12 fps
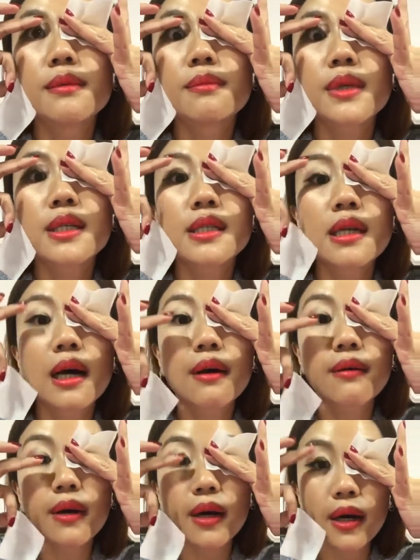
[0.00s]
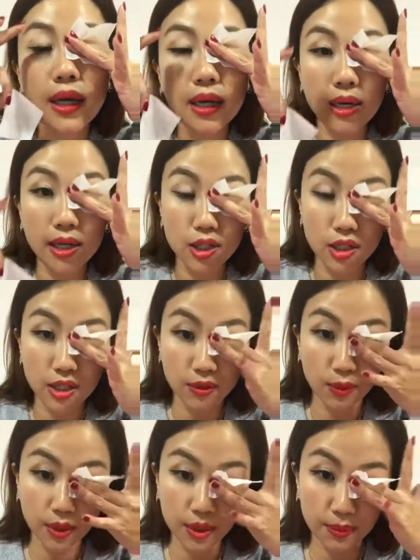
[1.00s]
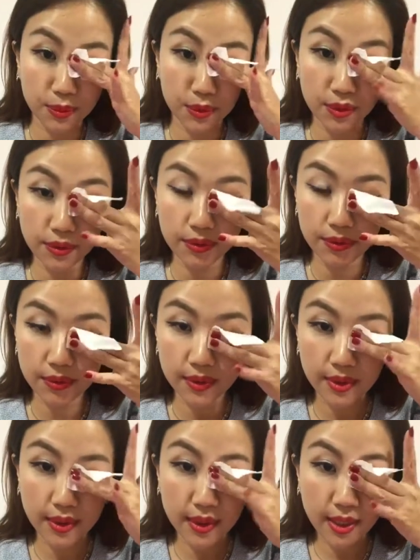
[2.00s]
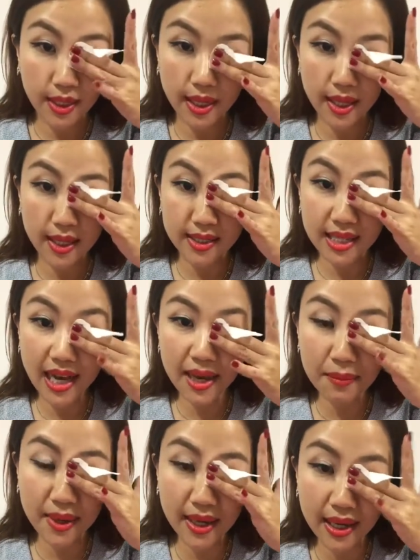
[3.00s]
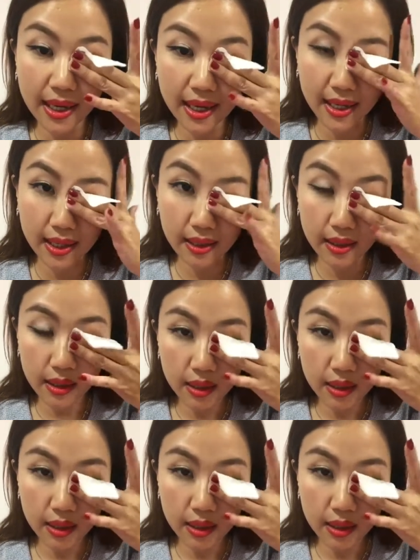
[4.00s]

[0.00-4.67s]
mascara and Lash Love waterproof. Yes, hi May.